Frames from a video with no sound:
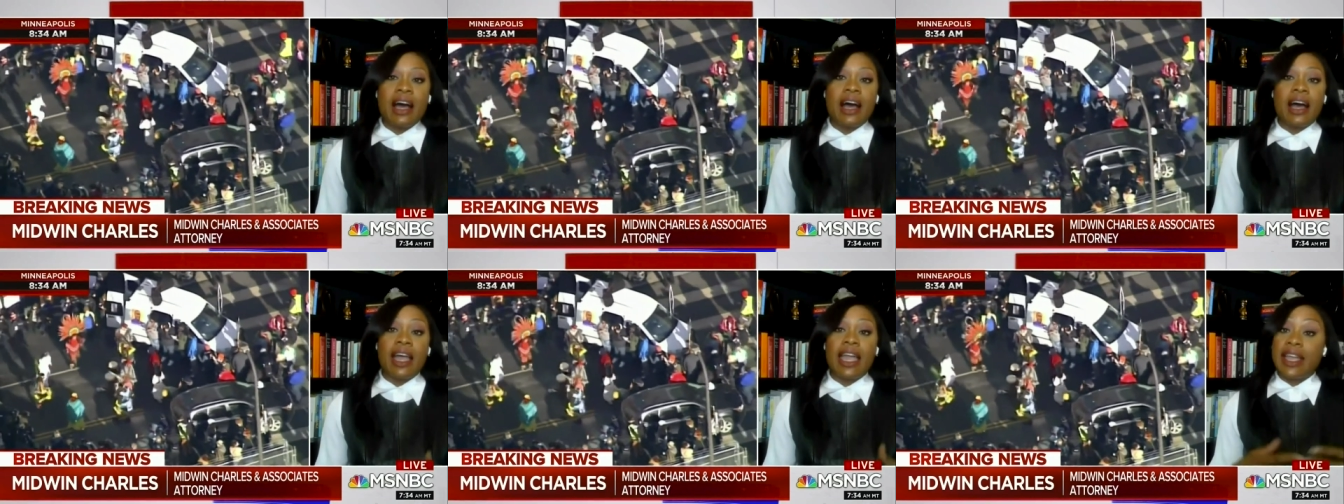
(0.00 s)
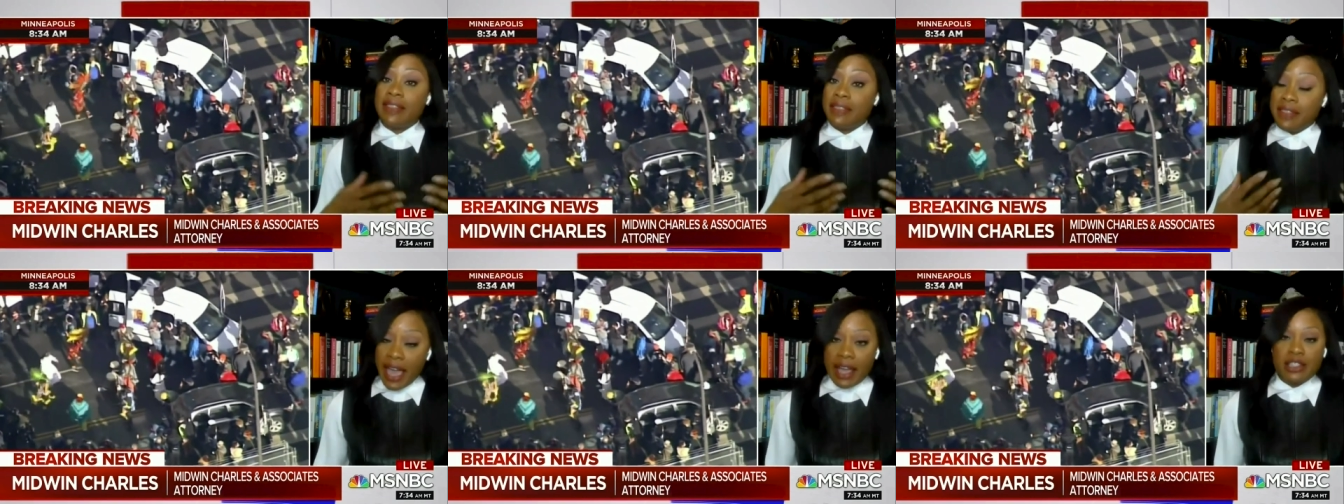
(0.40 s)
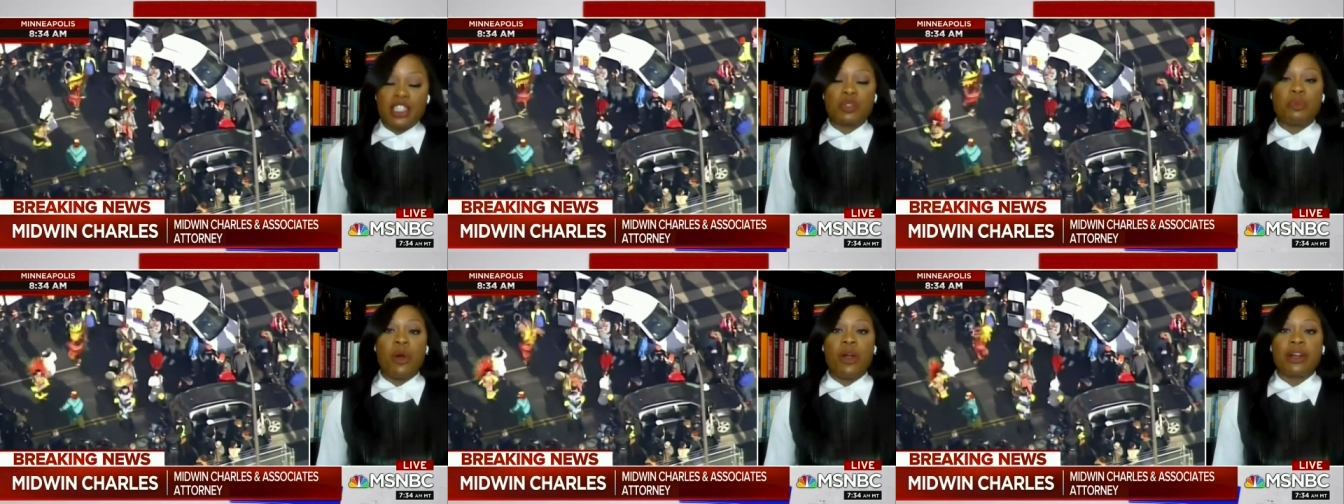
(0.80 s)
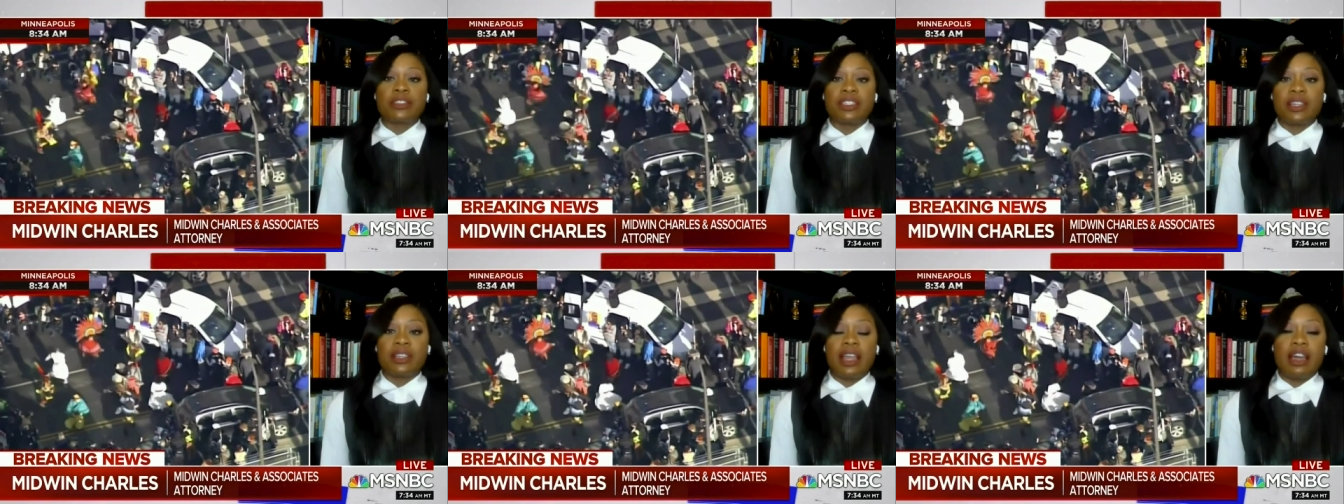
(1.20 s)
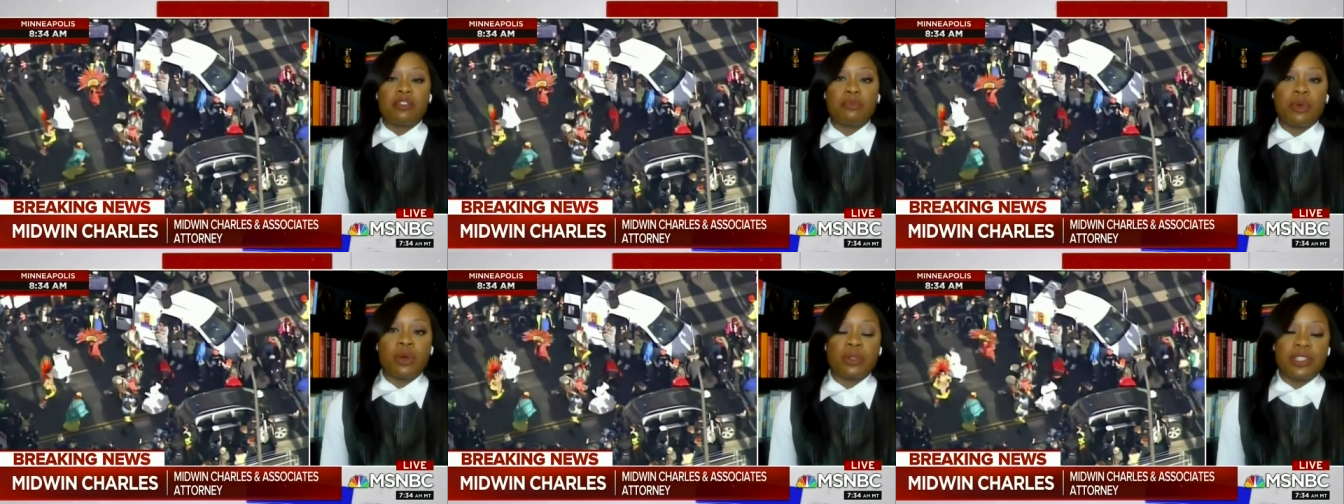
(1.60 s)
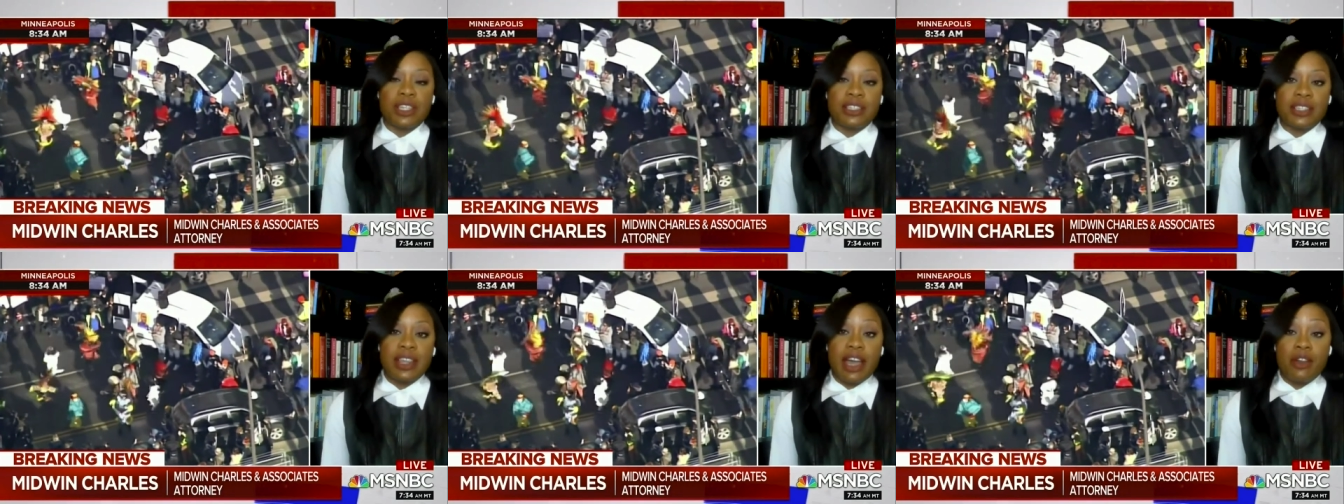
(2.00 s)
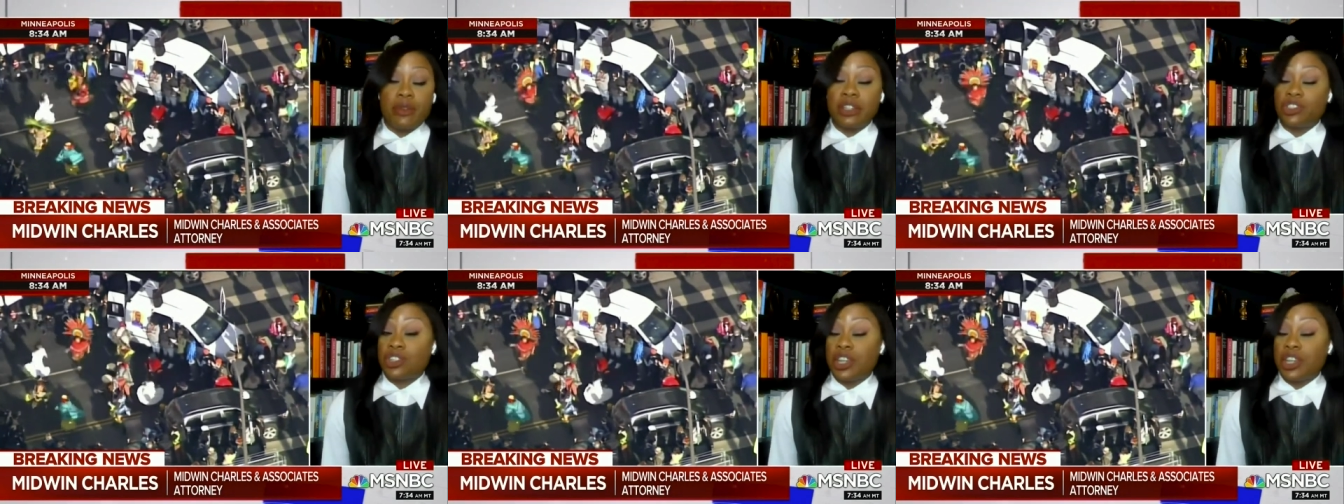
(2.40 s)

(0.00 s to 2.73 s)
Uh, and that sparked a lot of protests and outrage.